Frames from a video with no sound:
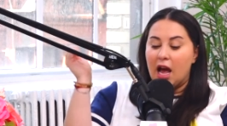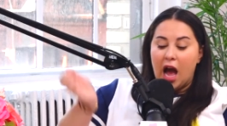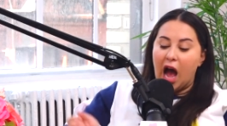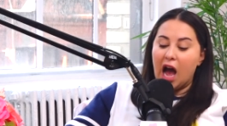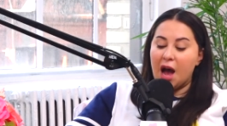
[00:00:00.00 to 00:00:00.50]

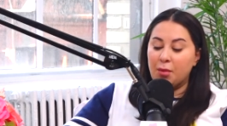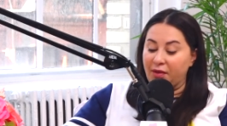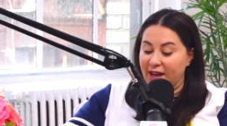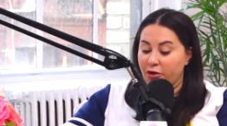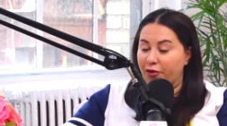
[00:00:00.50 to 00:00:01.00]
Well,
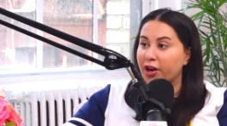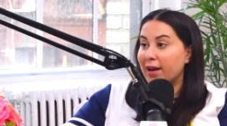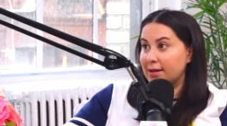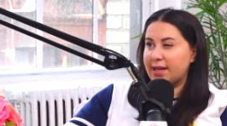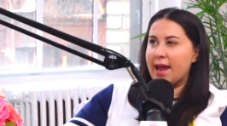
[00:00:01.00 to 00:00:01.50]
thank you for your
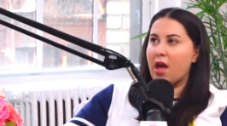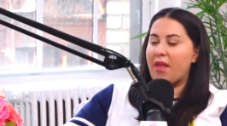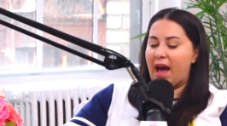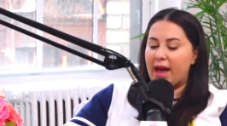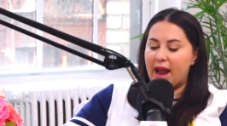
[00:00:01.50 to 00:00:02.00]
insight on
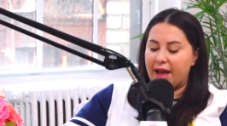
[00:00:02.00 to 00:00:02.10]
that.